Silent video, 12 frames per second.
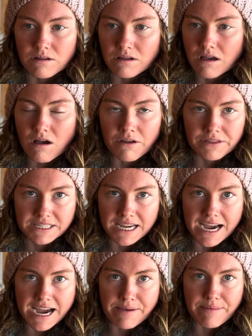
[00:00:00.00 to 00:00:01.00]
all the
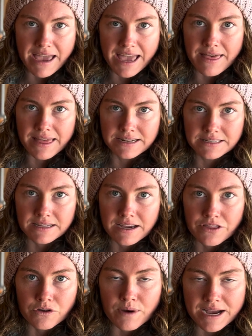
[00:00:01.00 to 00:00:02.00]
time, and
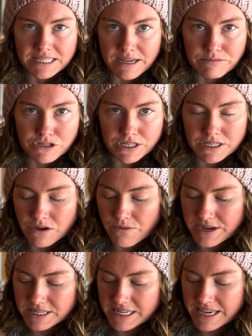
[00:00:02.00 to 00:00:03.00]
otherwise I'm just
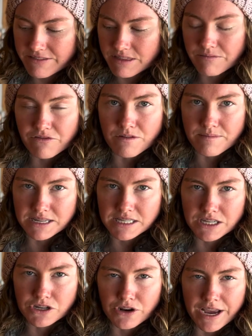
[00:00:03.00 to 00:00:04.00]
going to give them
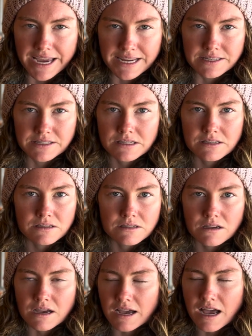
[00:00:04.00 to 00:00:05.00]
fermented grains
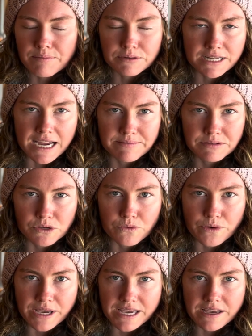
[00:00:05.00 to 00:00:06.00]
a couple times a
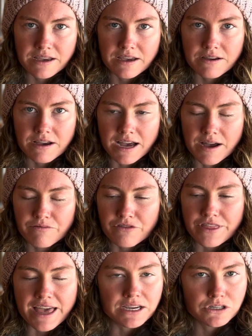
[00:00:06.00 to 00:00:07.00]
week for
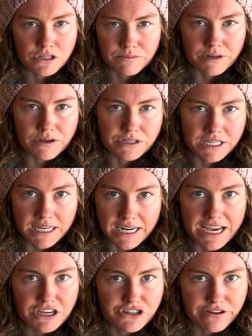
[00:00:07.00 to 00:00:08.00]
the extra protein and
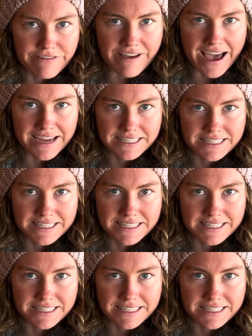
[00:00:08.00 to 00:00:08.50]
extra fat.